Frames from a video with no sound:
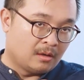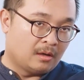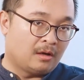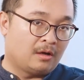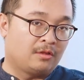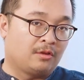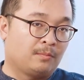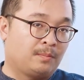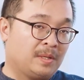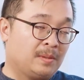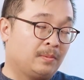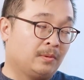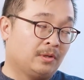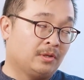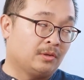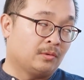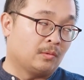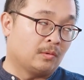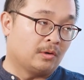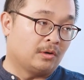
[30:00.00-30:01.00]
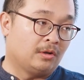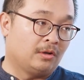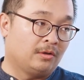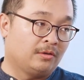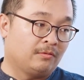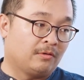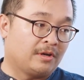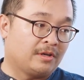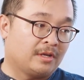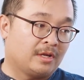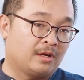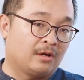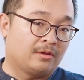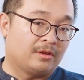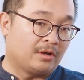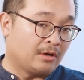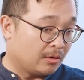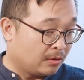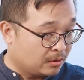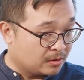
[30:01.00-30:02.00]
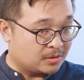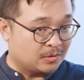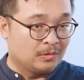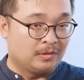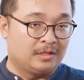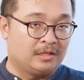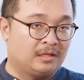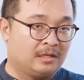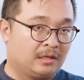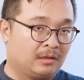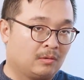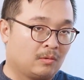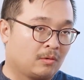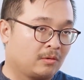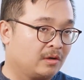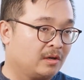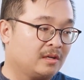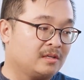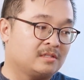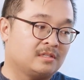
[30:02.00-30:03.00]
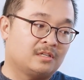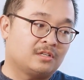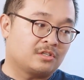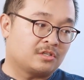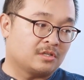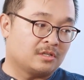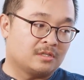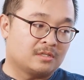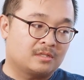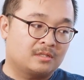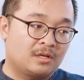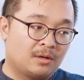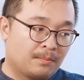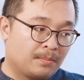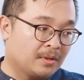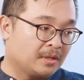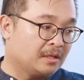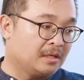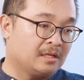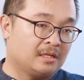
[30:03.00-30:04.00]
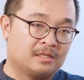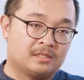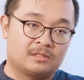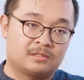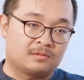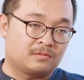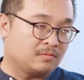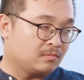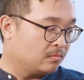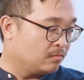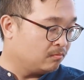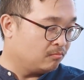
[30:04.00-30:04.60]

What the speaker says: other people in the world right now that are also leading organizations, companies,